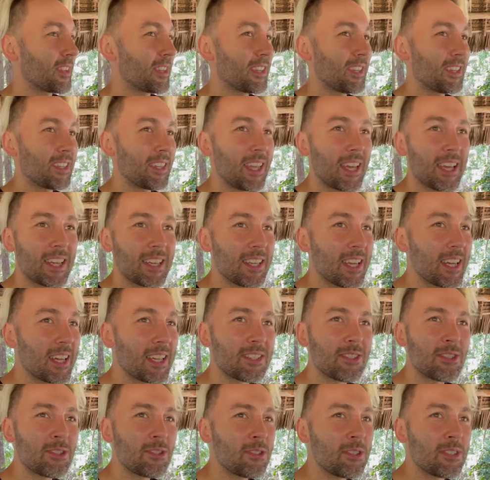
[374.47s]
Yeah, I
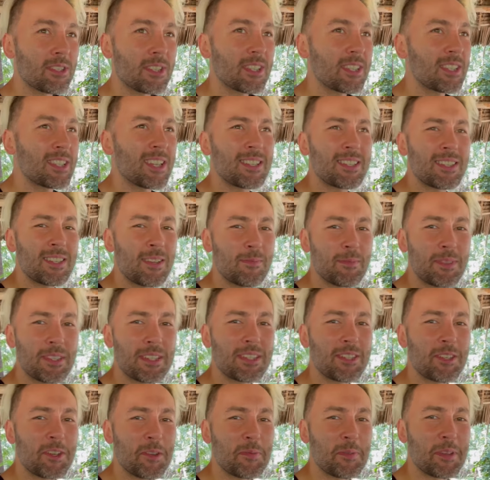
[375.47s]
don't know, it just does something
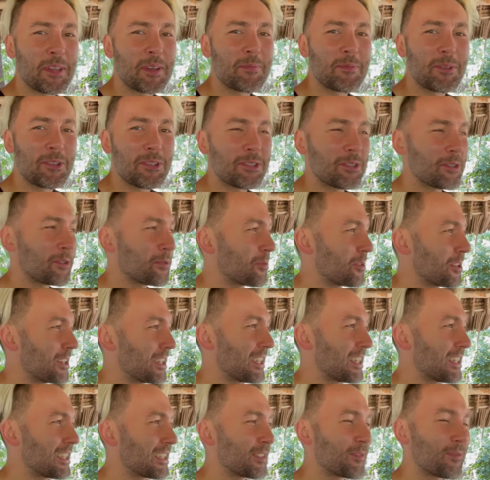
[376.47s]
to me. I'm not sure what
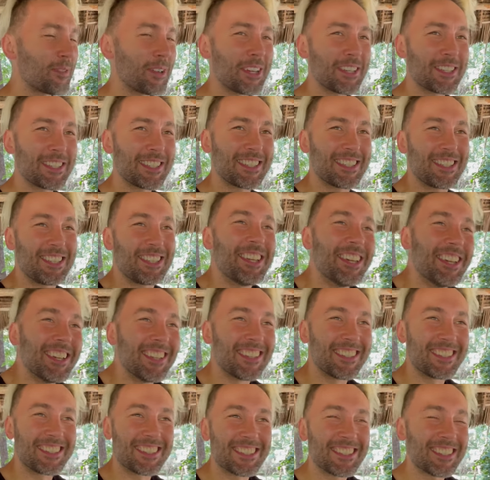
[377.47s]
it is, but
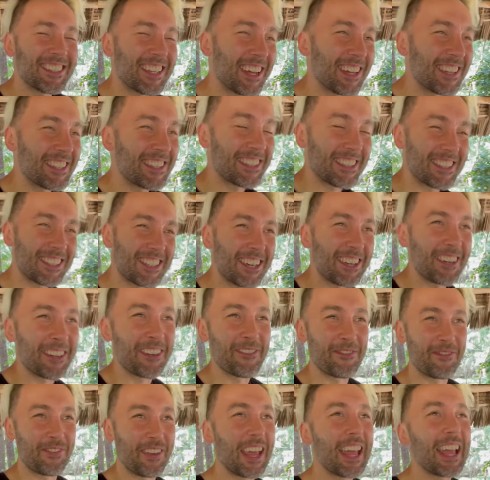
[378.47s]
it just has a certain
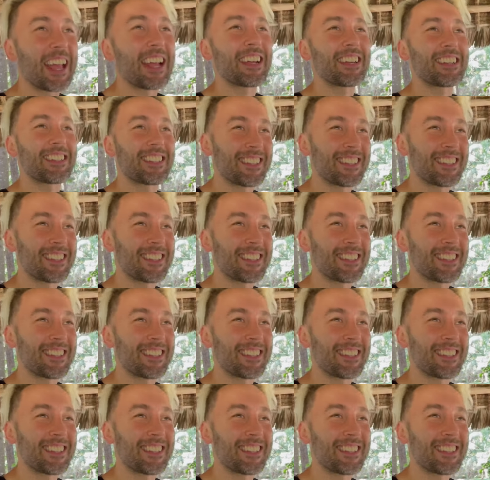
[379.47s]
effect.